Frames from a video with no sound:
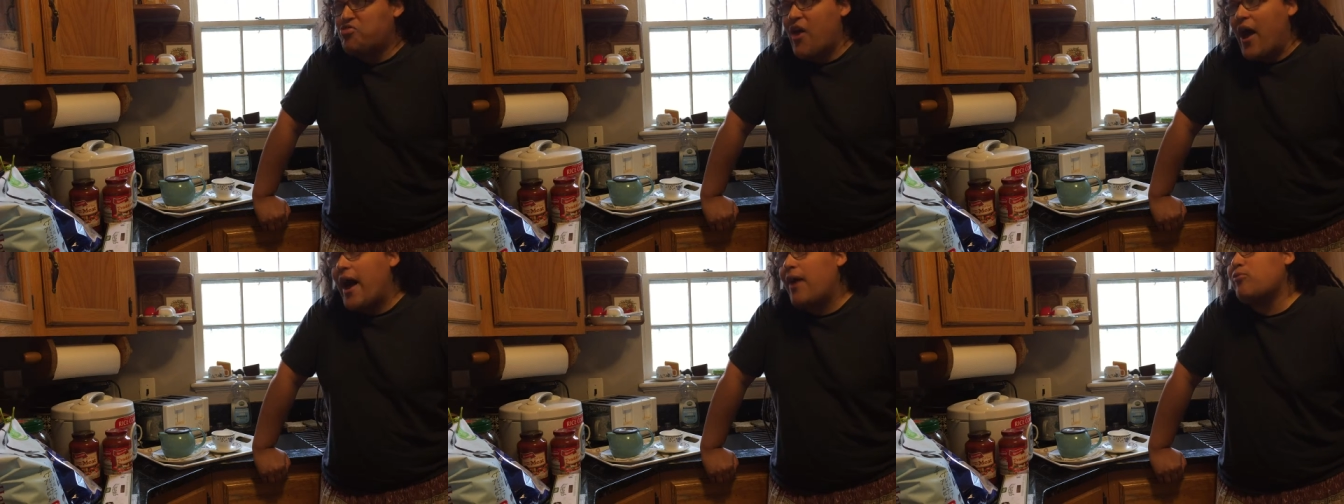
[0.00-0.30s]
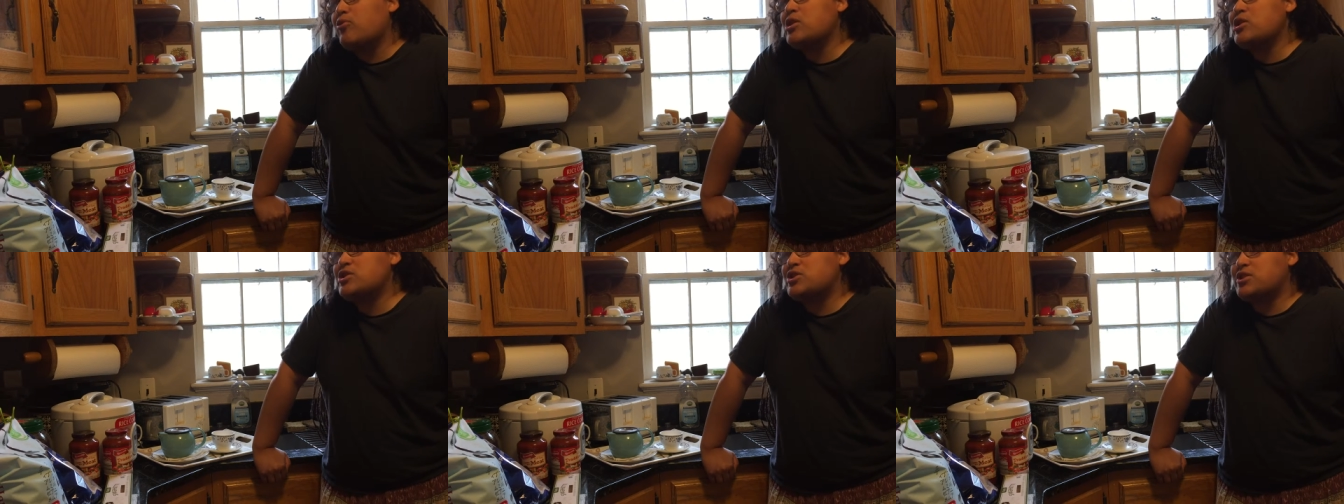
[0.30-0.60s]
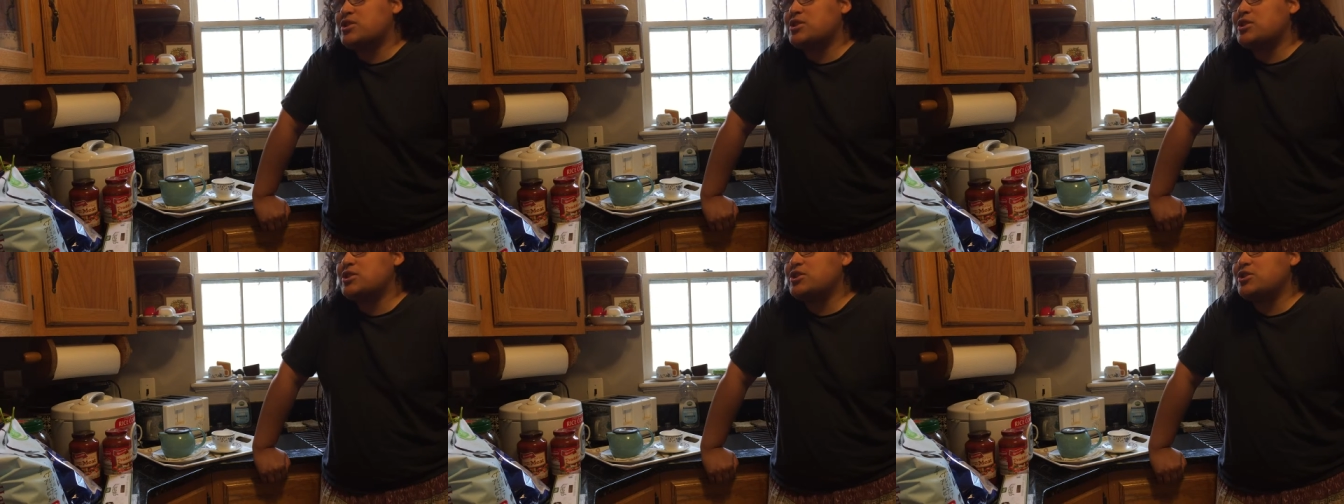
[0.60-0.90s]
that
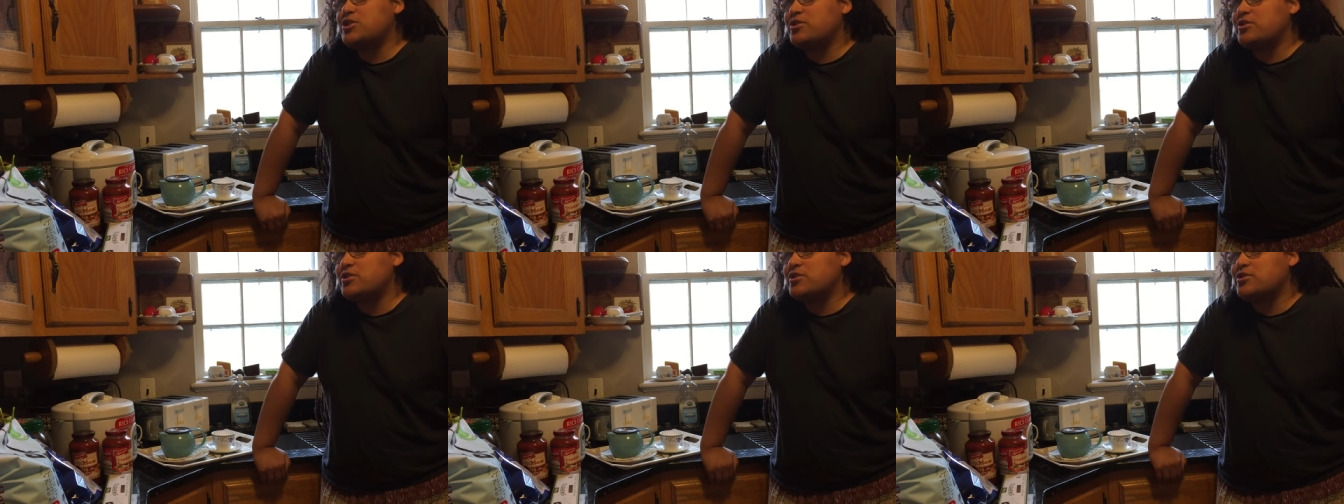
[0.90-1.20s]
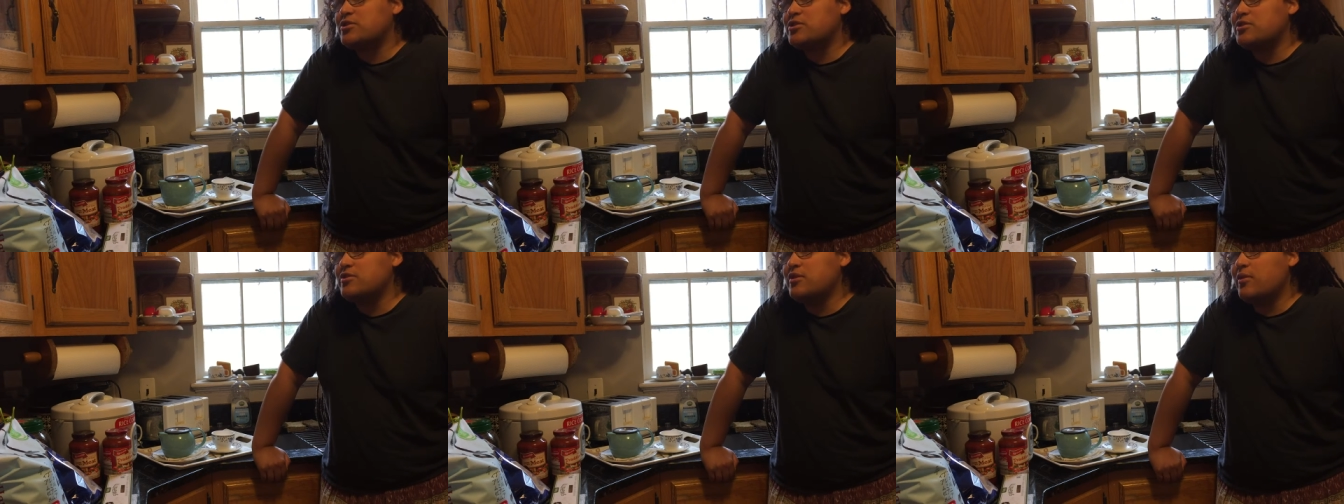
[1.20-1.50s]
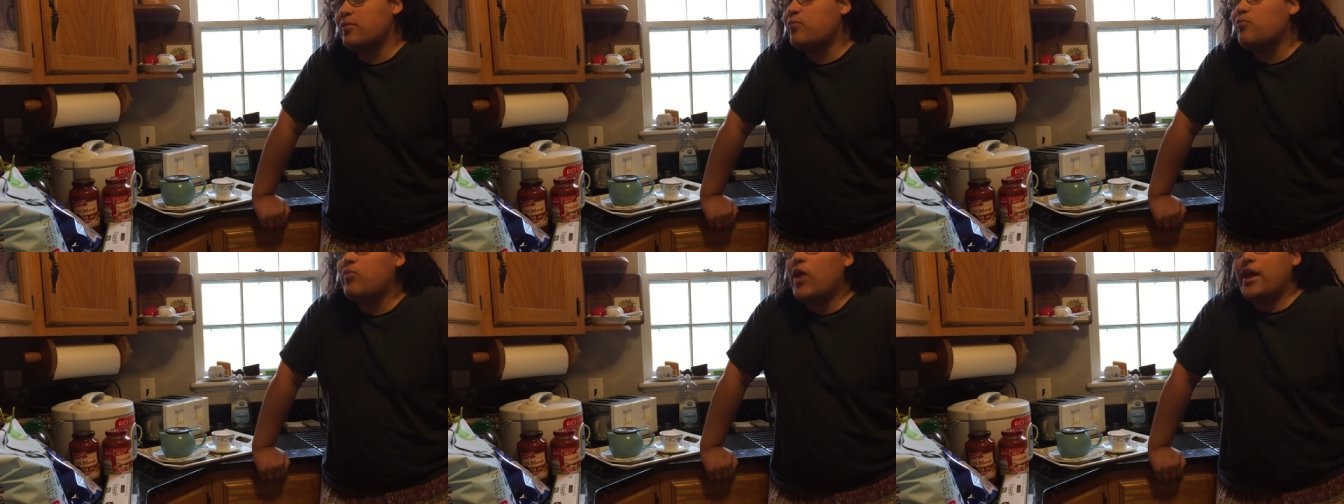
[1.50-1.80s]
was just,
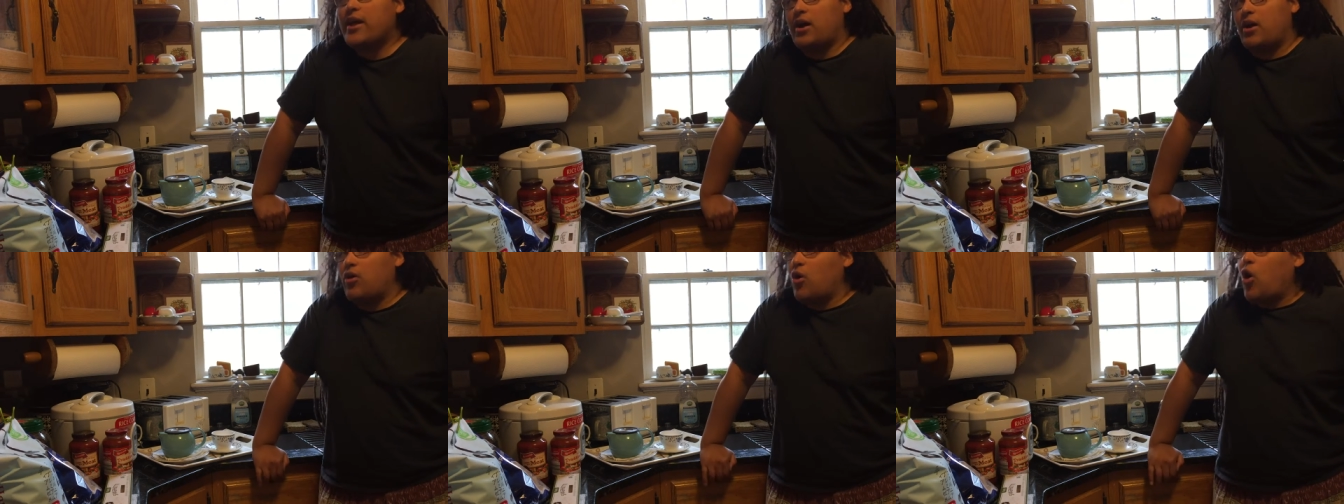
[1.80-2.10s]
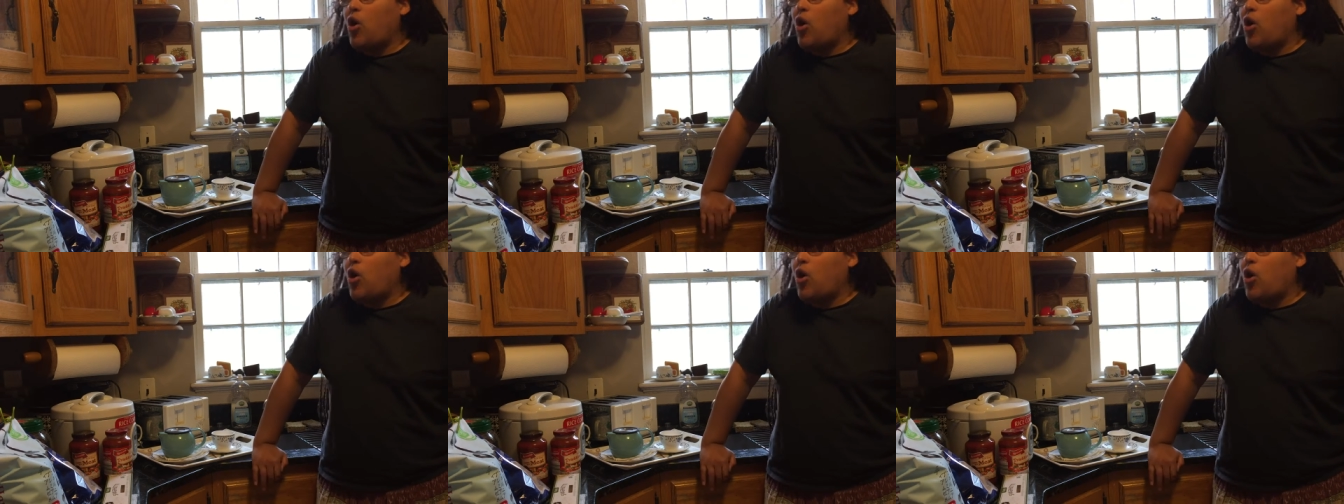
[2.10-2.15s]
like,